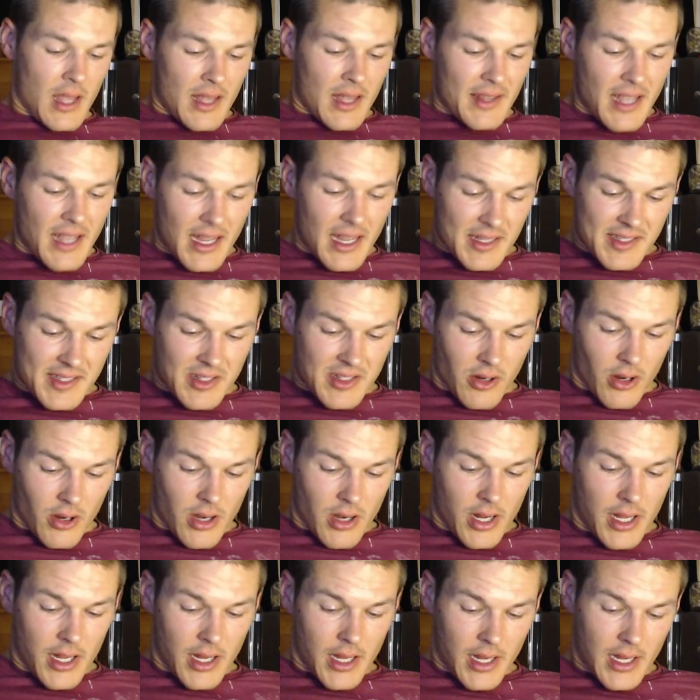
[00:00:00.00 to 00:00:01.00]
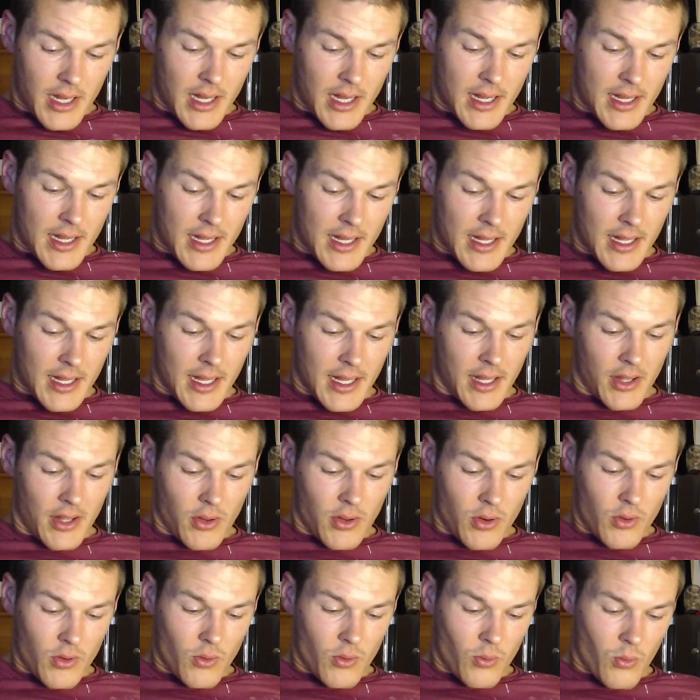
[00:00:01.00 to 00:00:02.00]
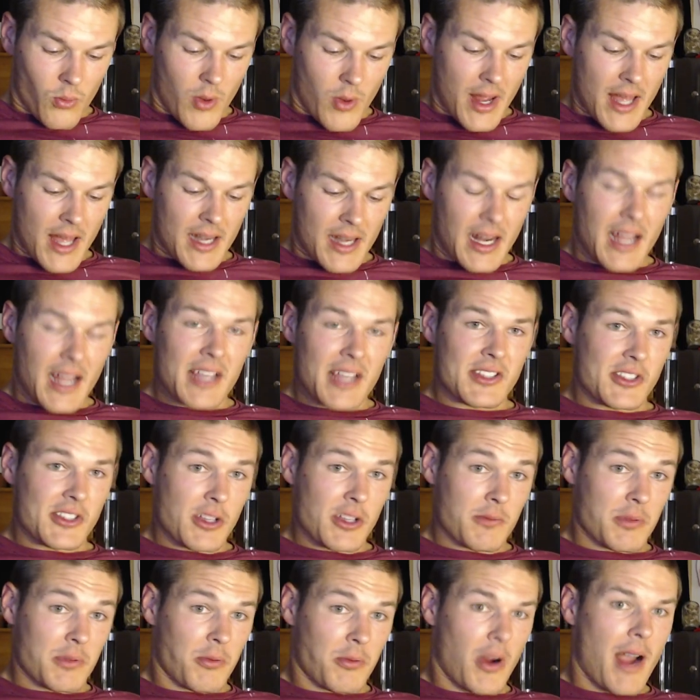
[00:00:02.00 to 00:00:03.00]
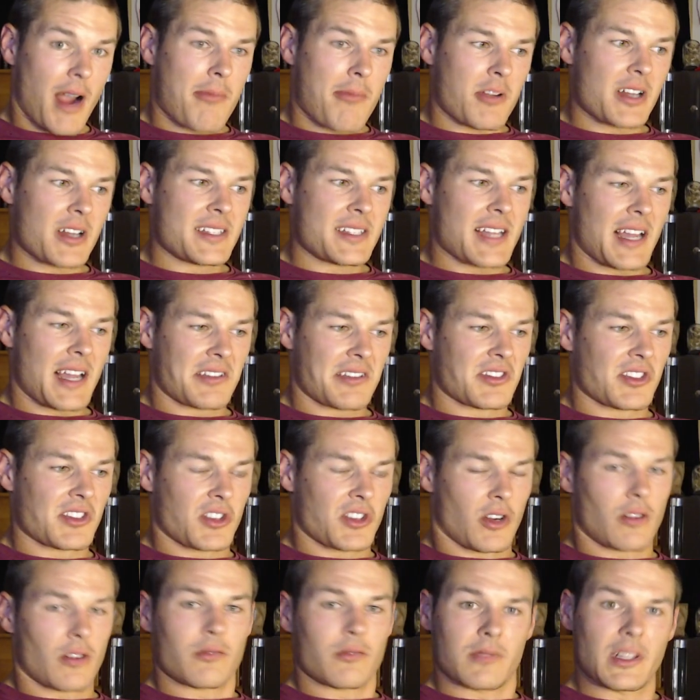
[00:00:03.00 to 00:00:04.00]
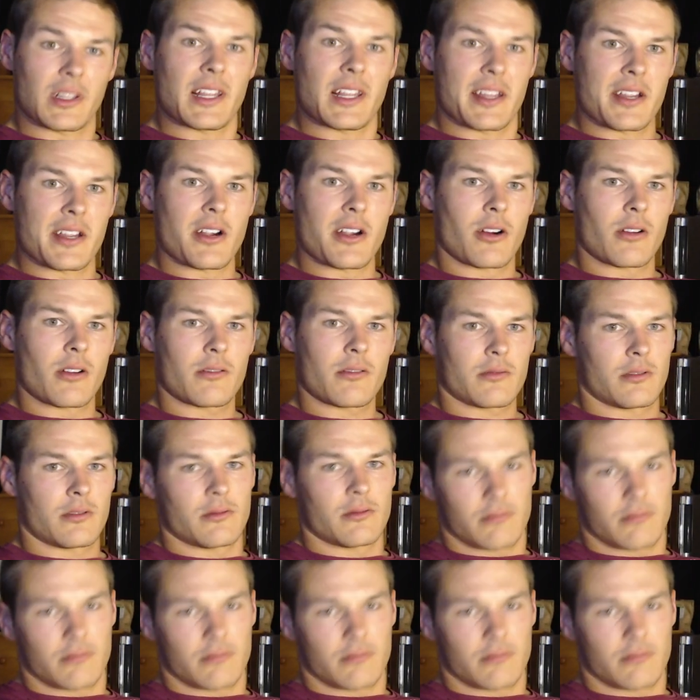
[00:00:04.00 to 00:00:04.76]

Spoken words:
And the answer, when I assumed property taxes are linear,